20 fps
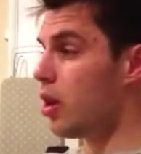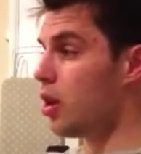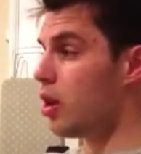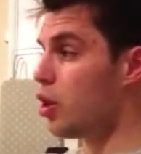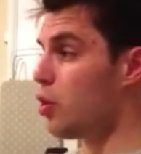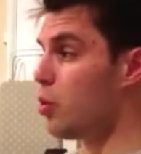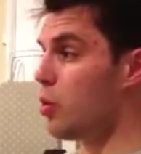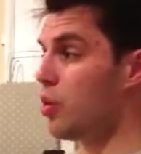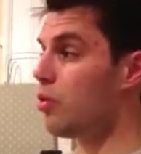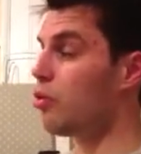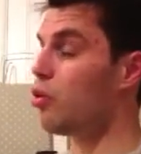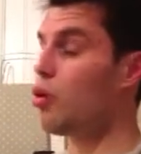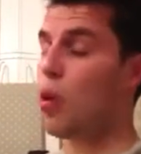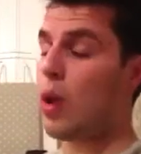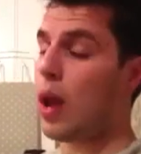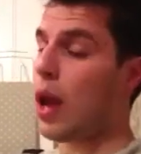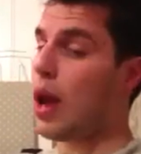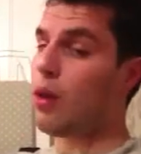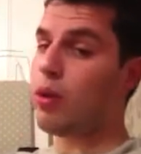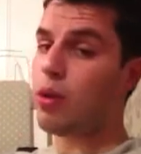you wouldn't
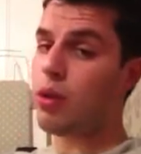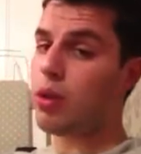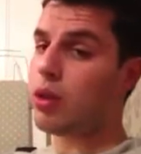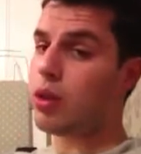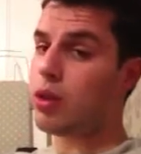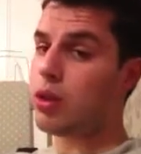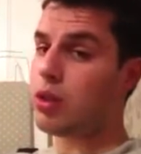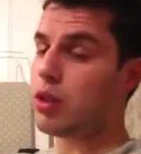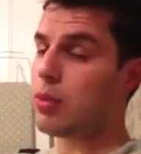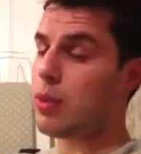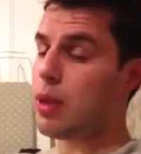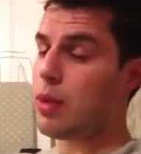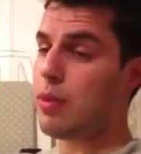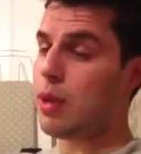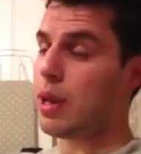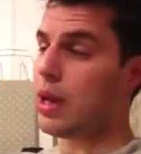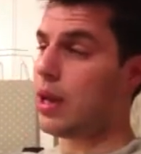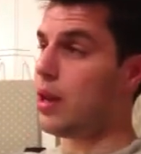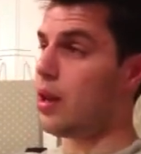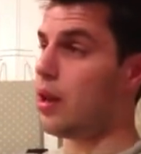rule out to beat
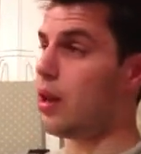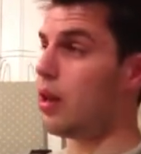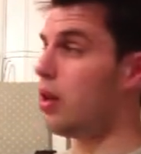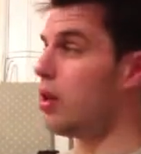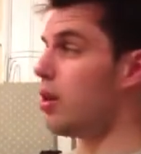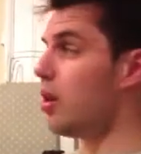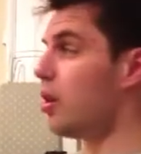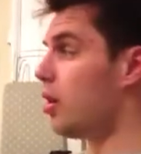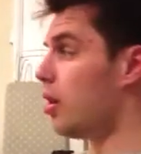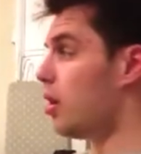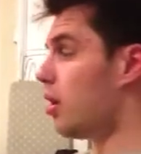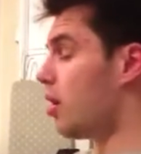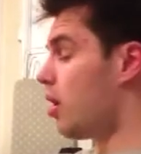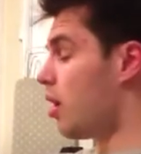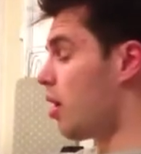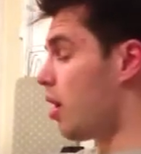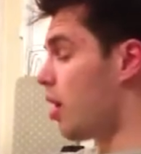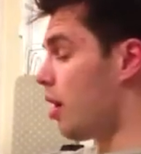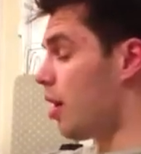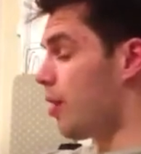Molina.
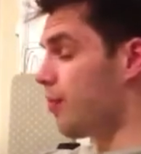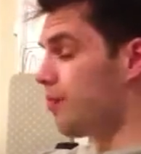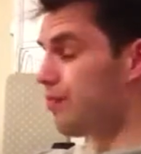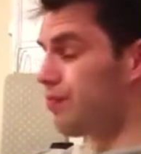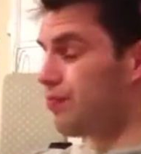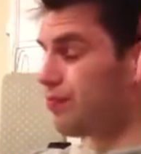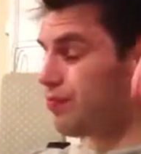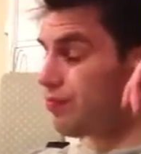You